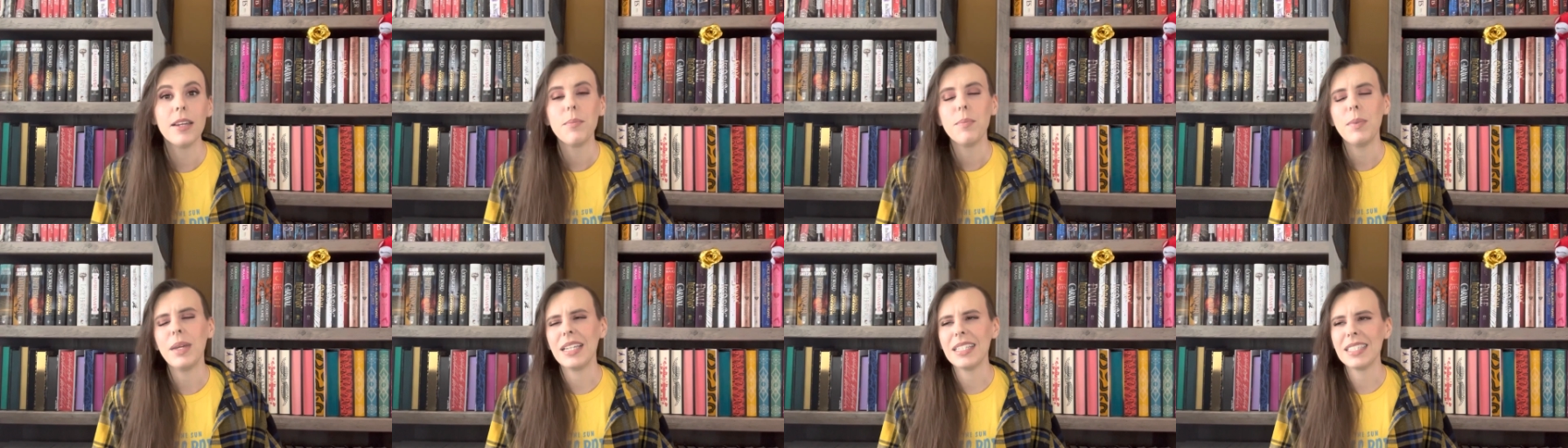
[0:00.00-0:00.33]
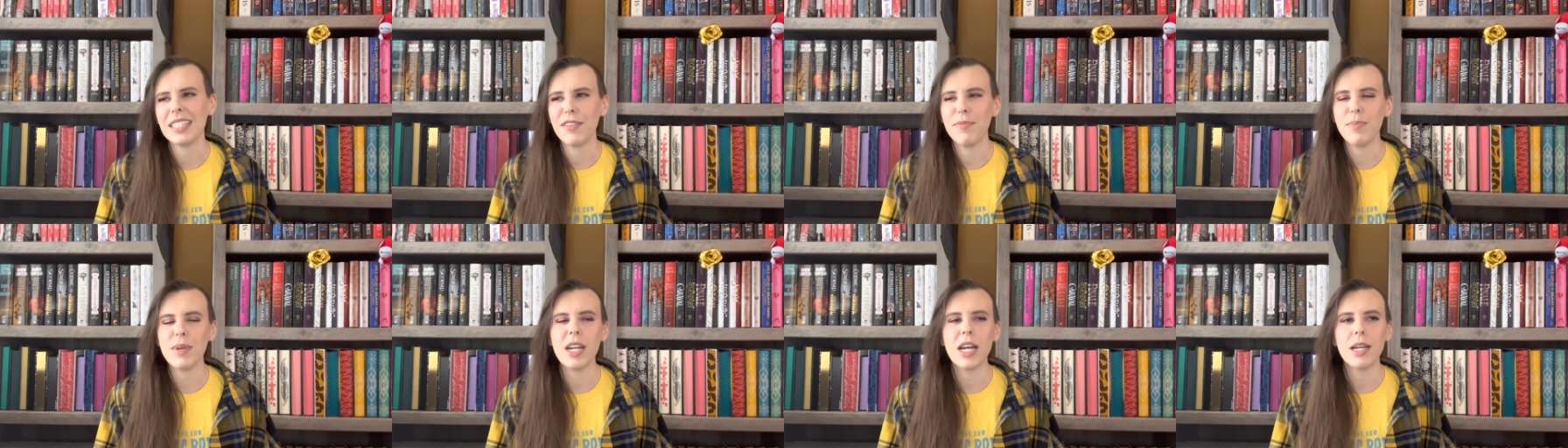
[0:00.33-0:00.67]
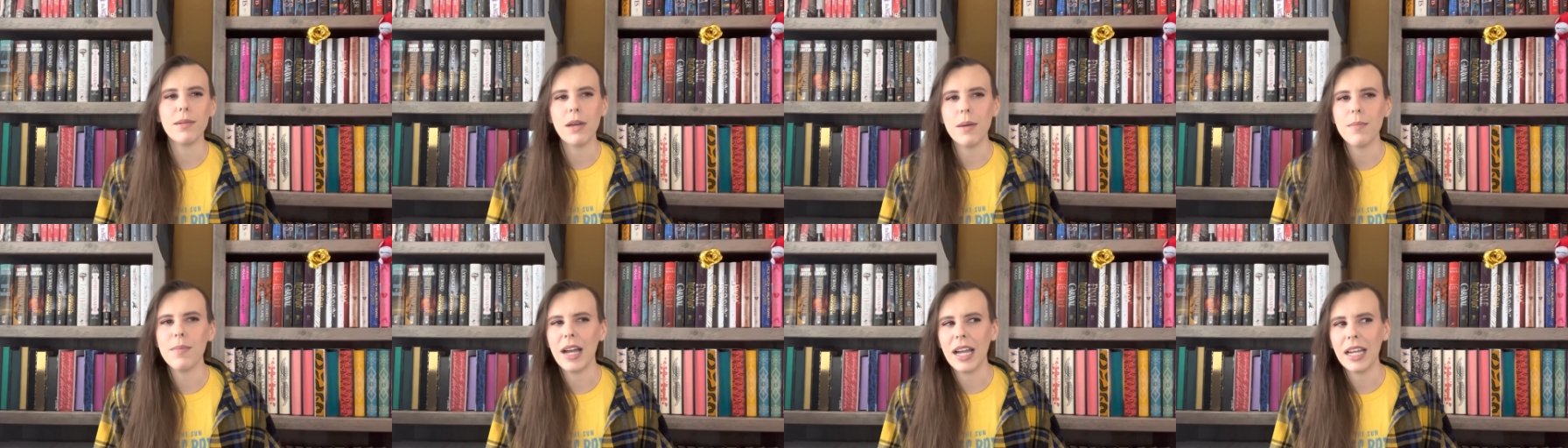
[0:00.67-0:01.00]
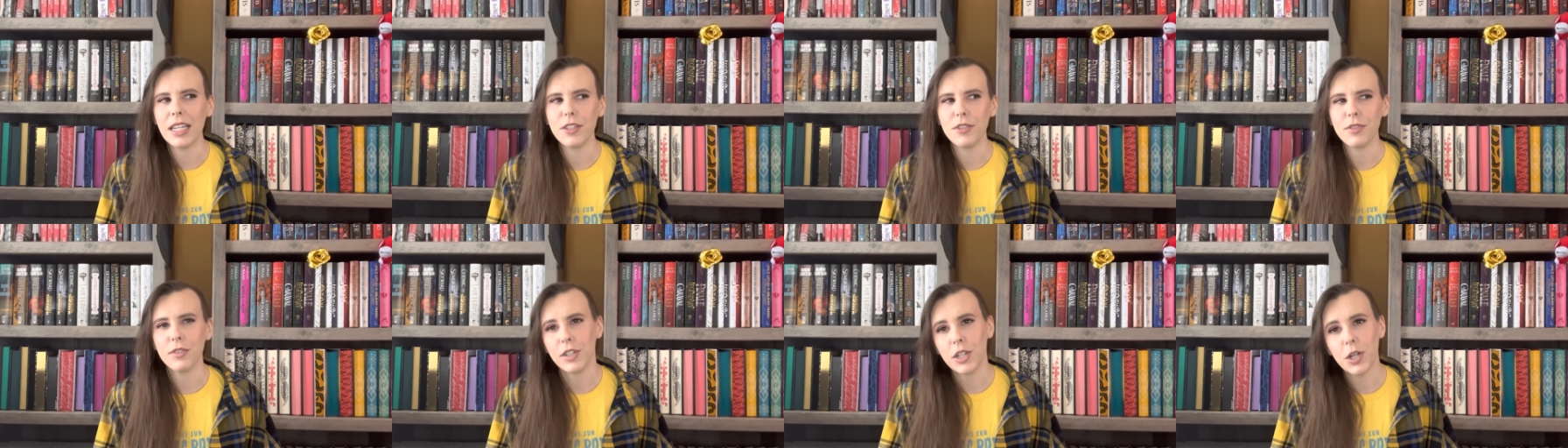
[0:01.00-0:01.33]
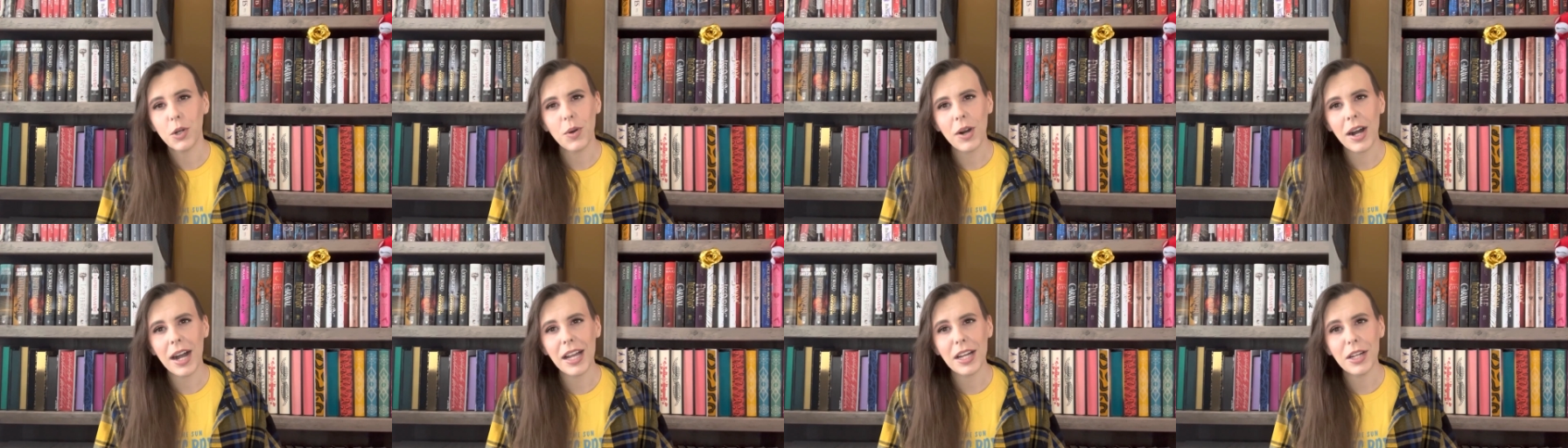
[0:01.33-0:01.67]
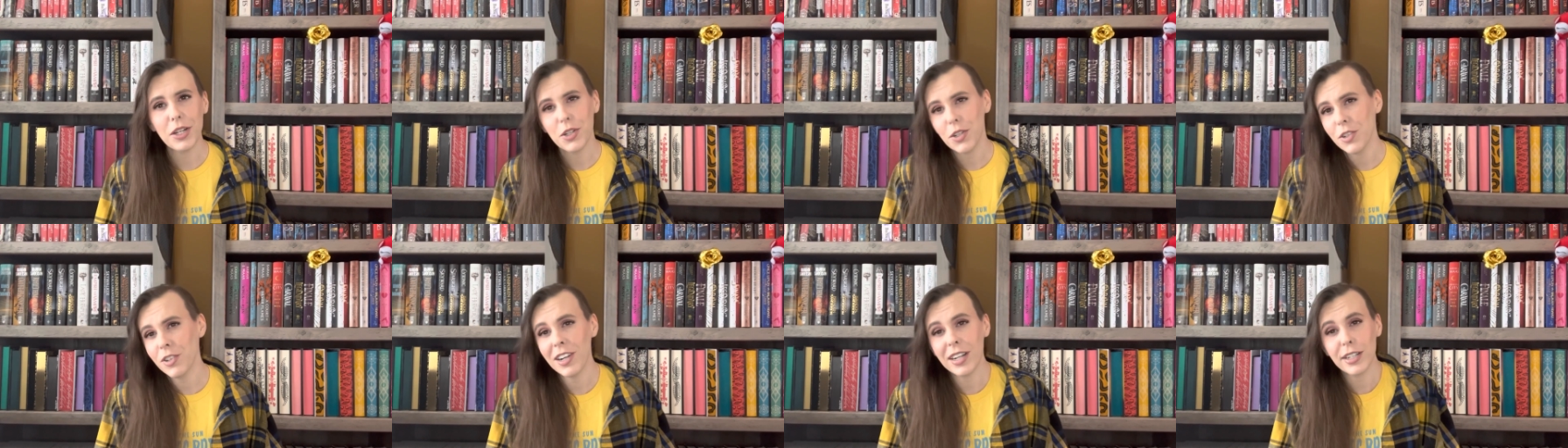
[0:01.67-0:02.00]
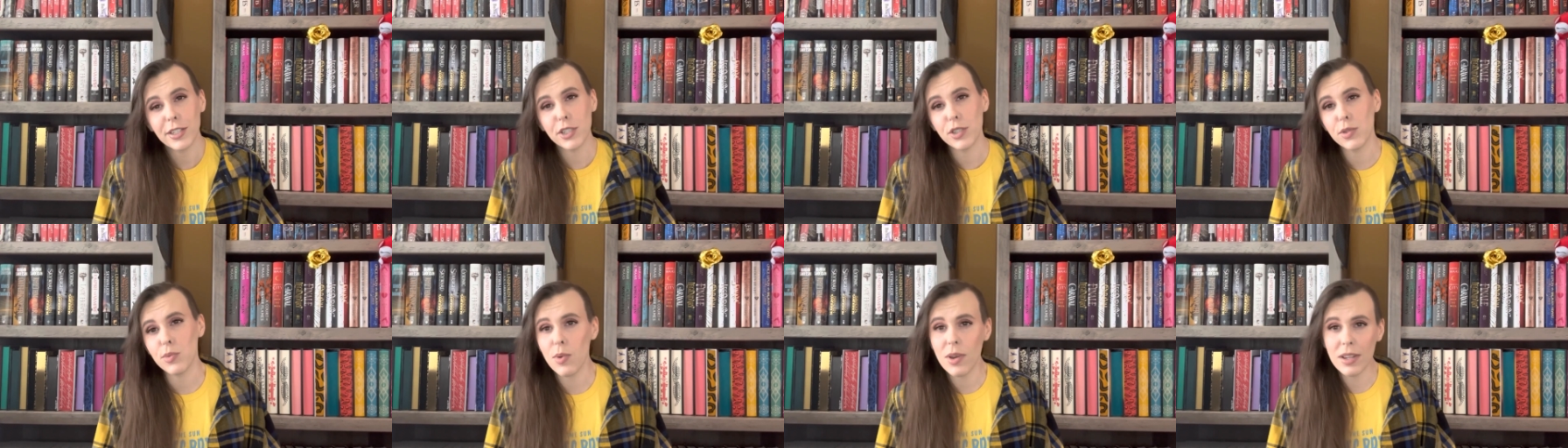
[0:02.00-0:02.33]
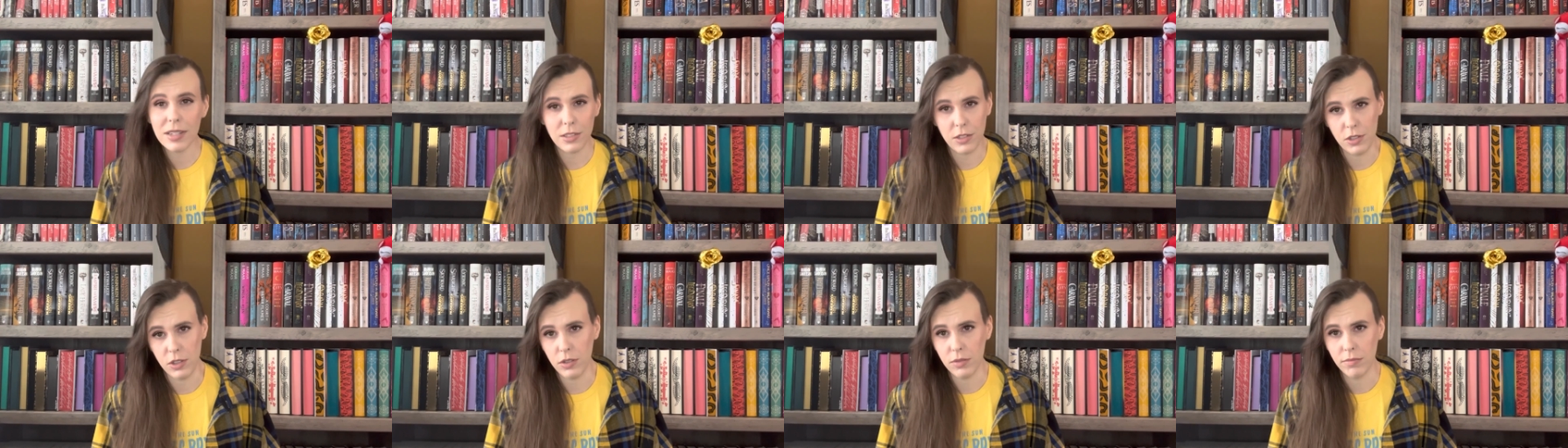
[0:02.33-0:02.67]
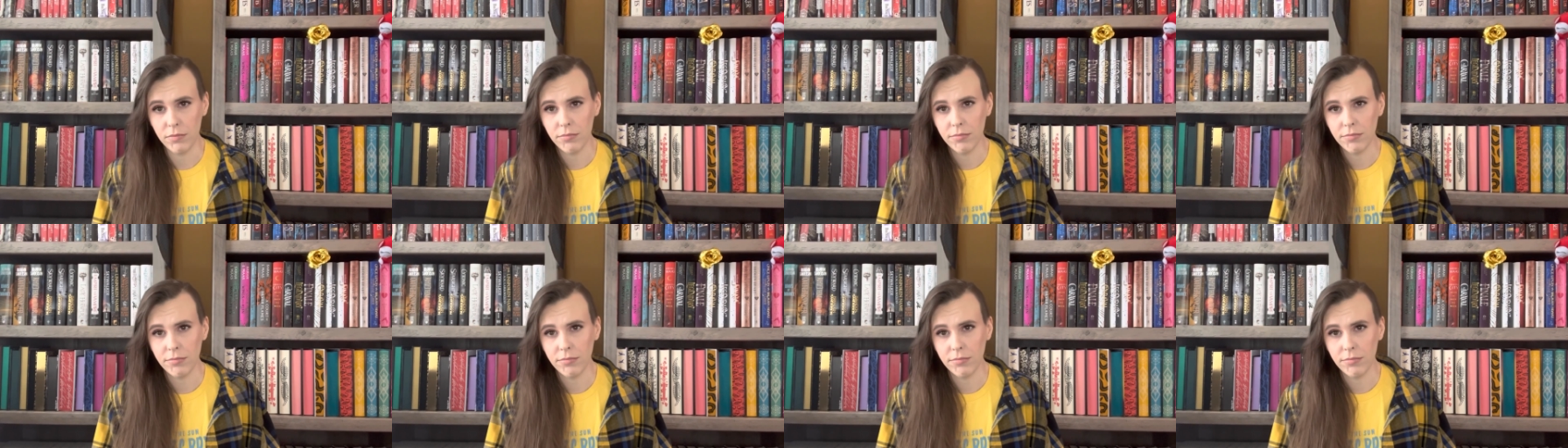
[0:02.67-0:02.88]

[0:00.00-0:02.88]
because they've been on my mind for a while, or I just want to.